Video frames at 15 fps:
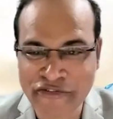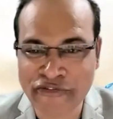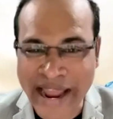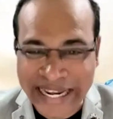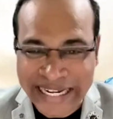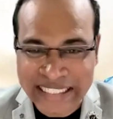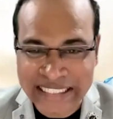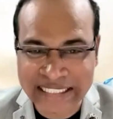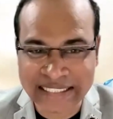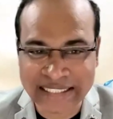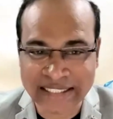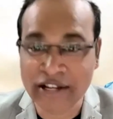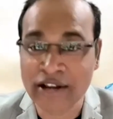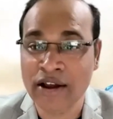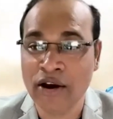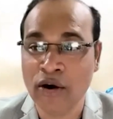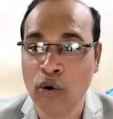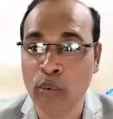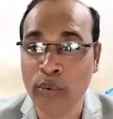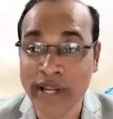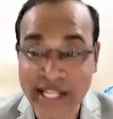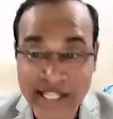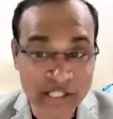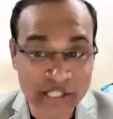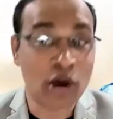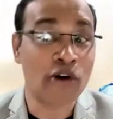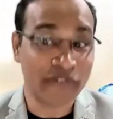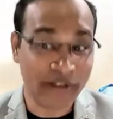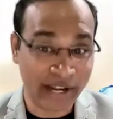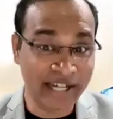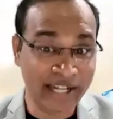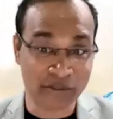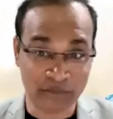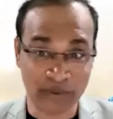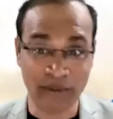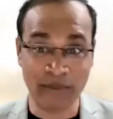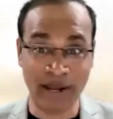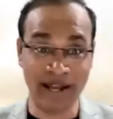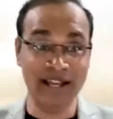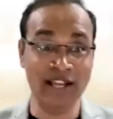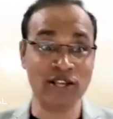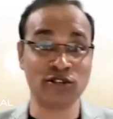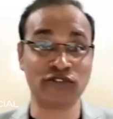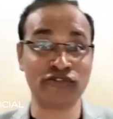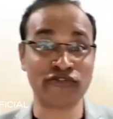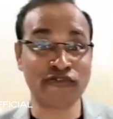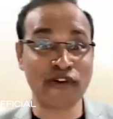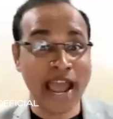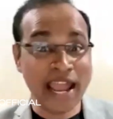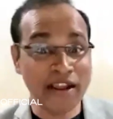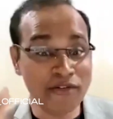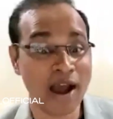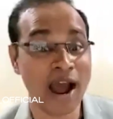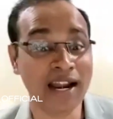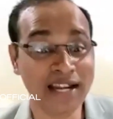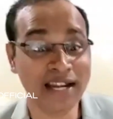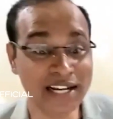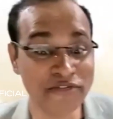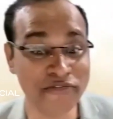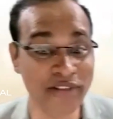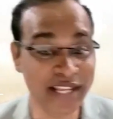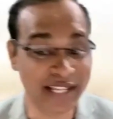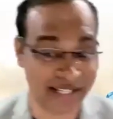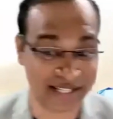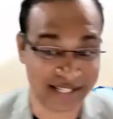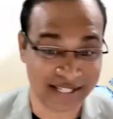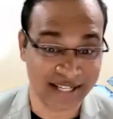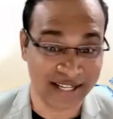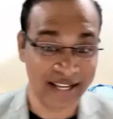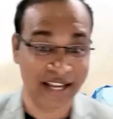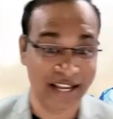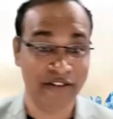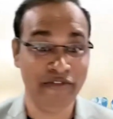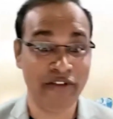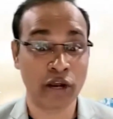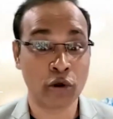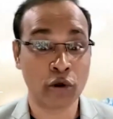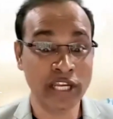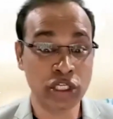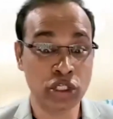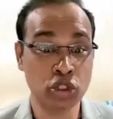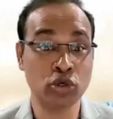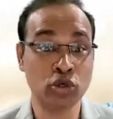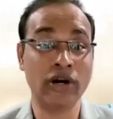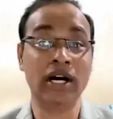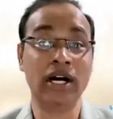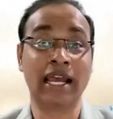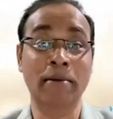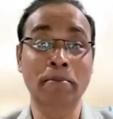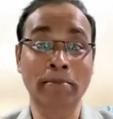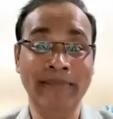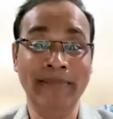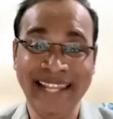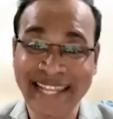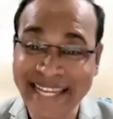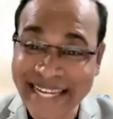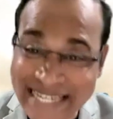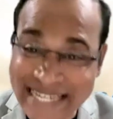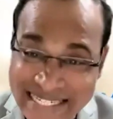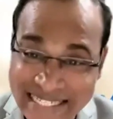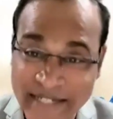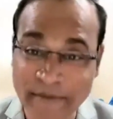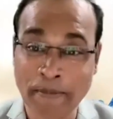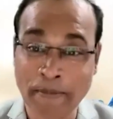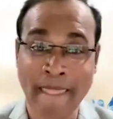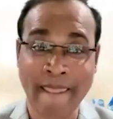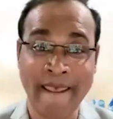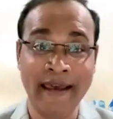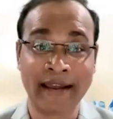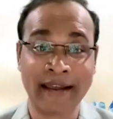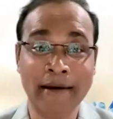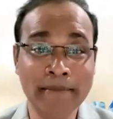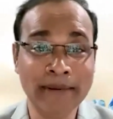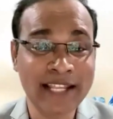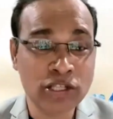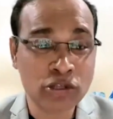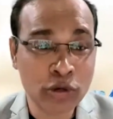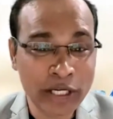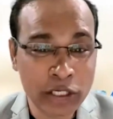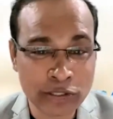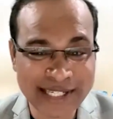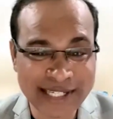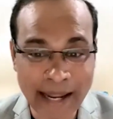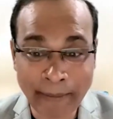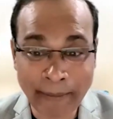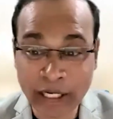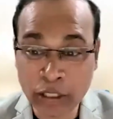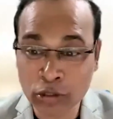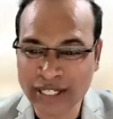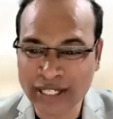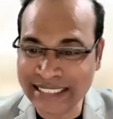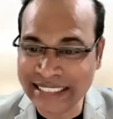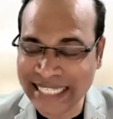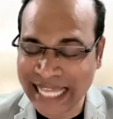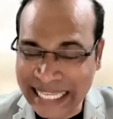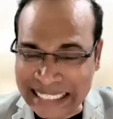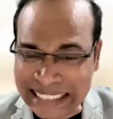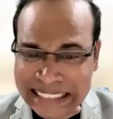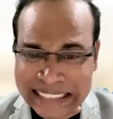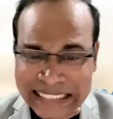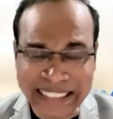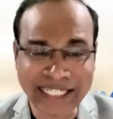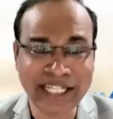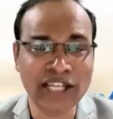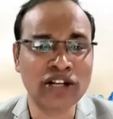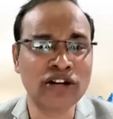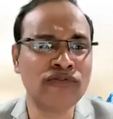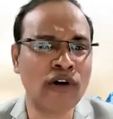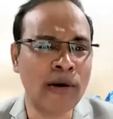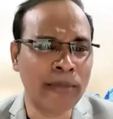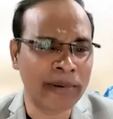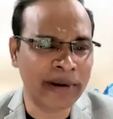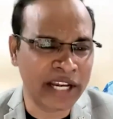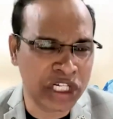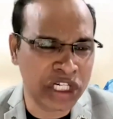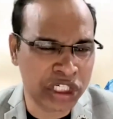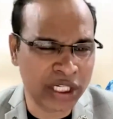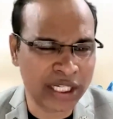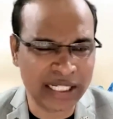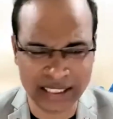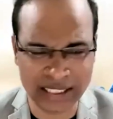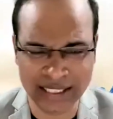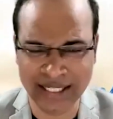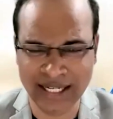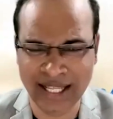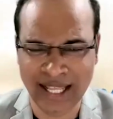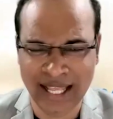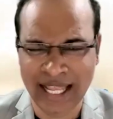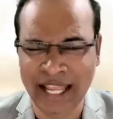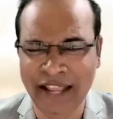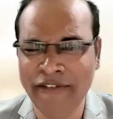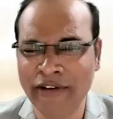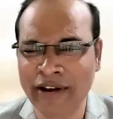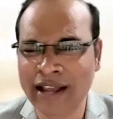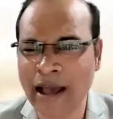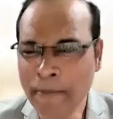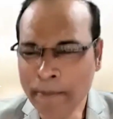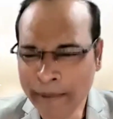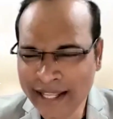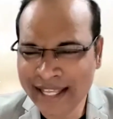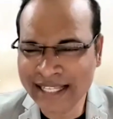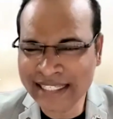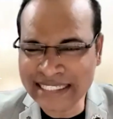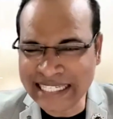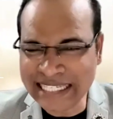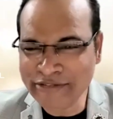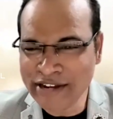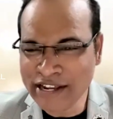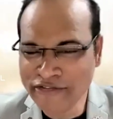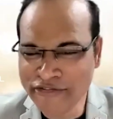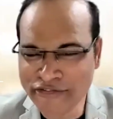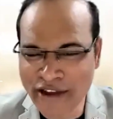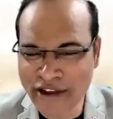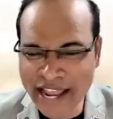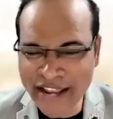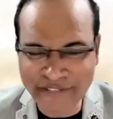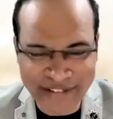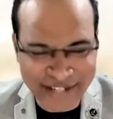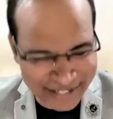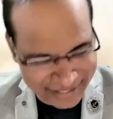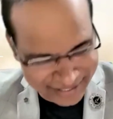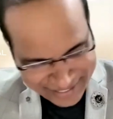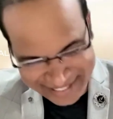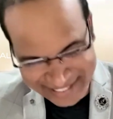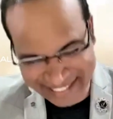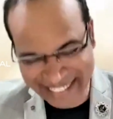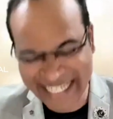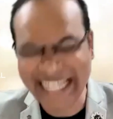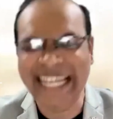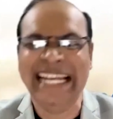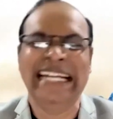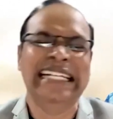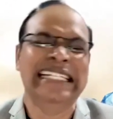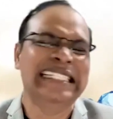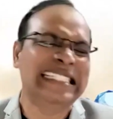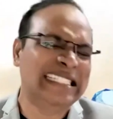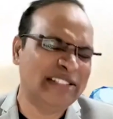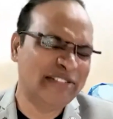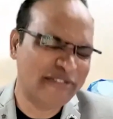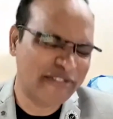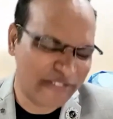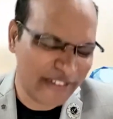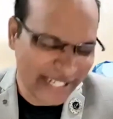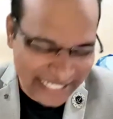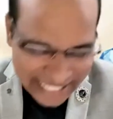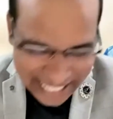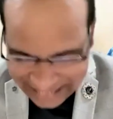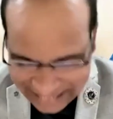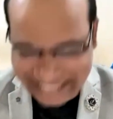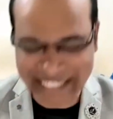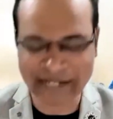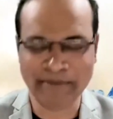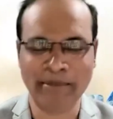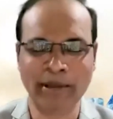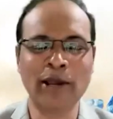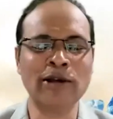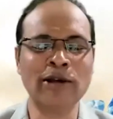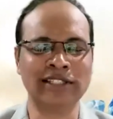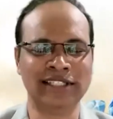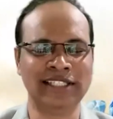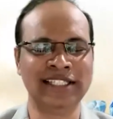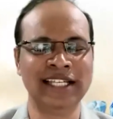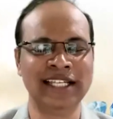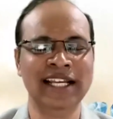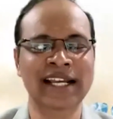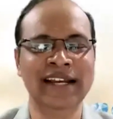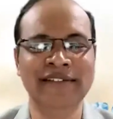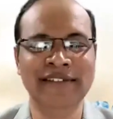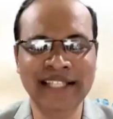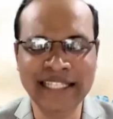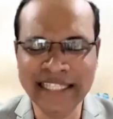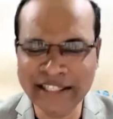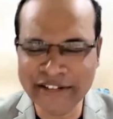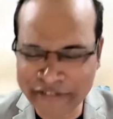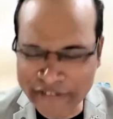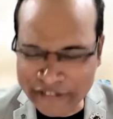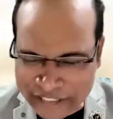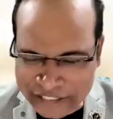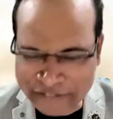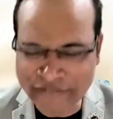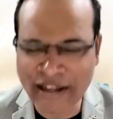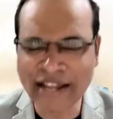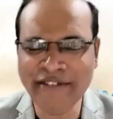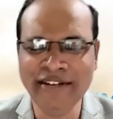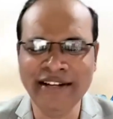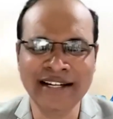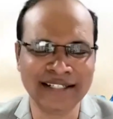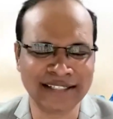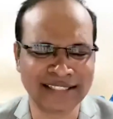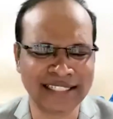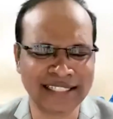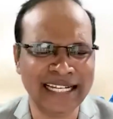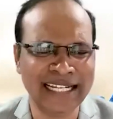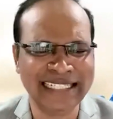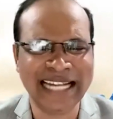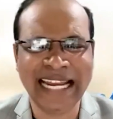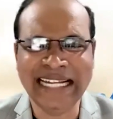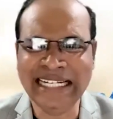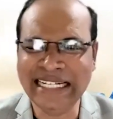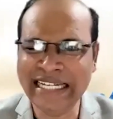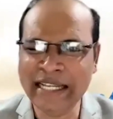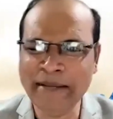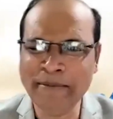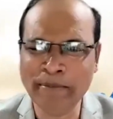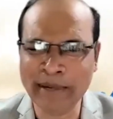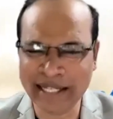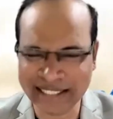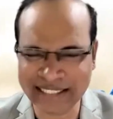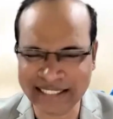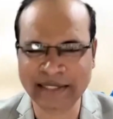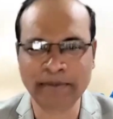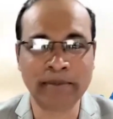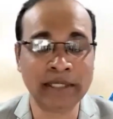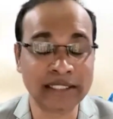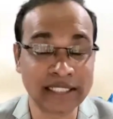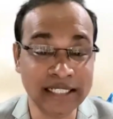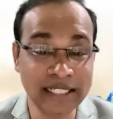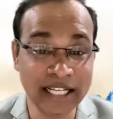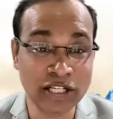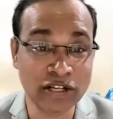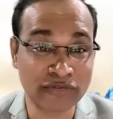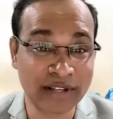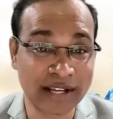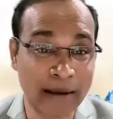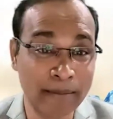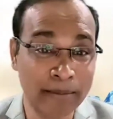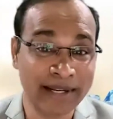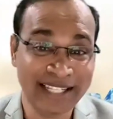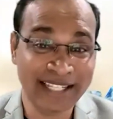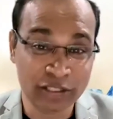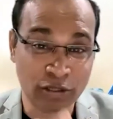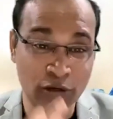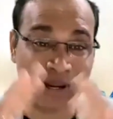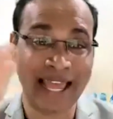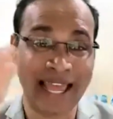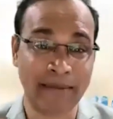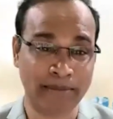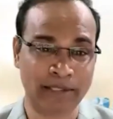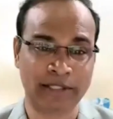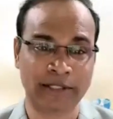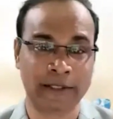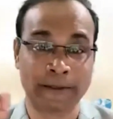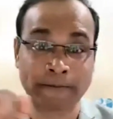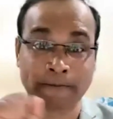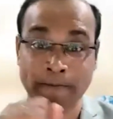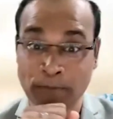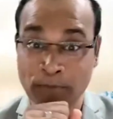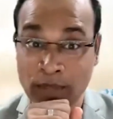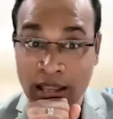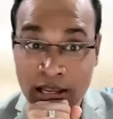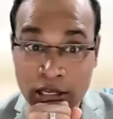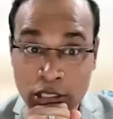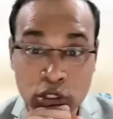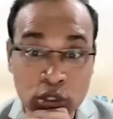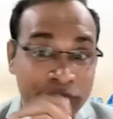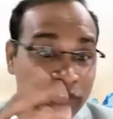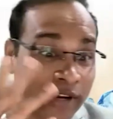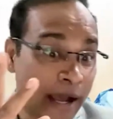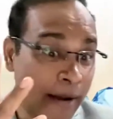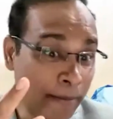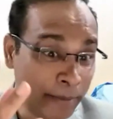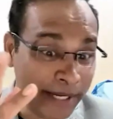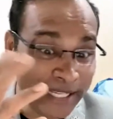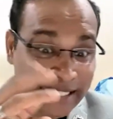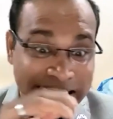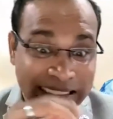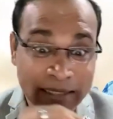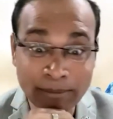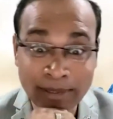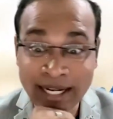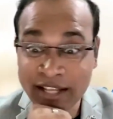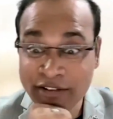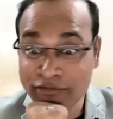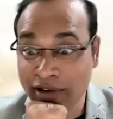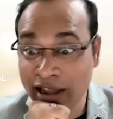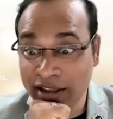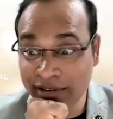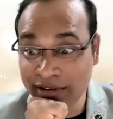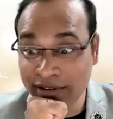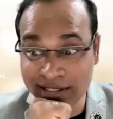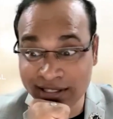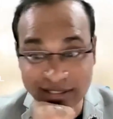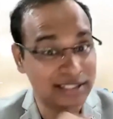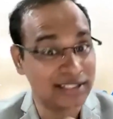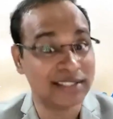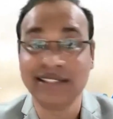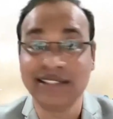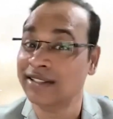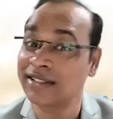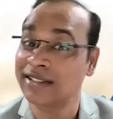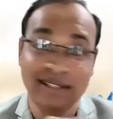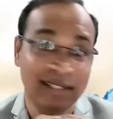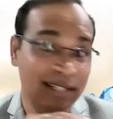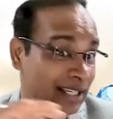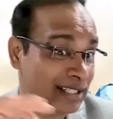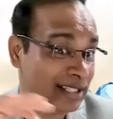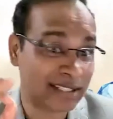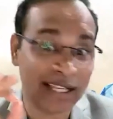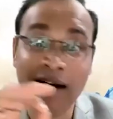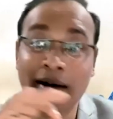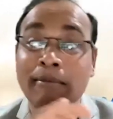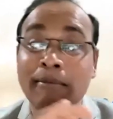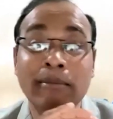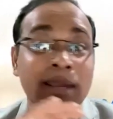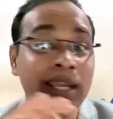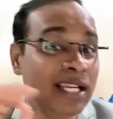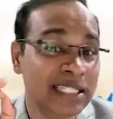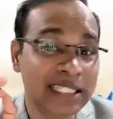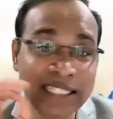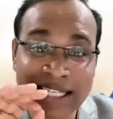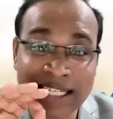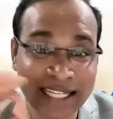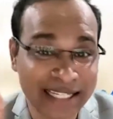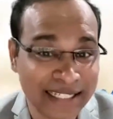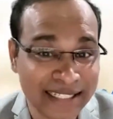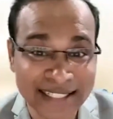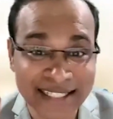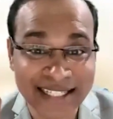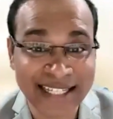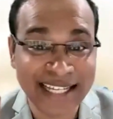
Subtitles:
finest weeks of Indusviva. So 500 weeks we are going to complete. Company is going to step into the 10th year of operation. If a company can survive 5 years, it is fantastic, because within the first 5 years, 90%+ of the companies collapse. So if a company is completing 5 years, it's amazing.